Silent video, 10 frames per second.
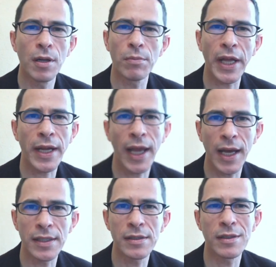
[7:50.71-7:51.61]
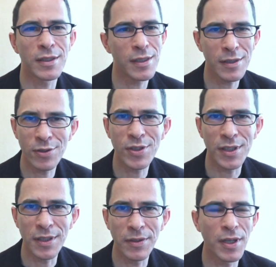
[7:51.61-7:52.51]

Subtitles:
black has a Tesuji,